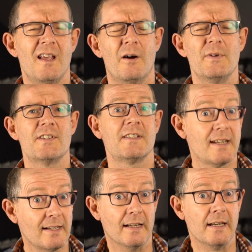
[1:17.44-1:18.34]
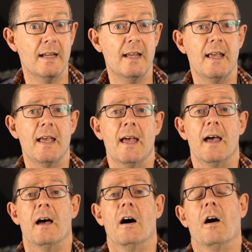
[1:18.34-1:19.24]
Oh incidentally
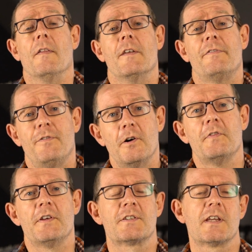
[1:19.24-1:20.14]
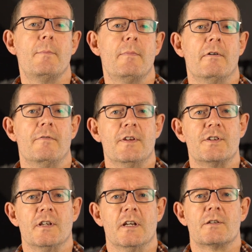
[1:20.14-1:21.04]
on the 4th of December of
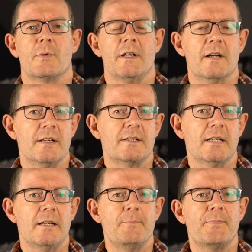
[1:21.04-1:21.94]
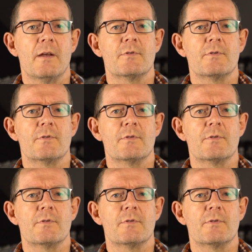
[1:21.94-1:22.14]
this year, 2019, it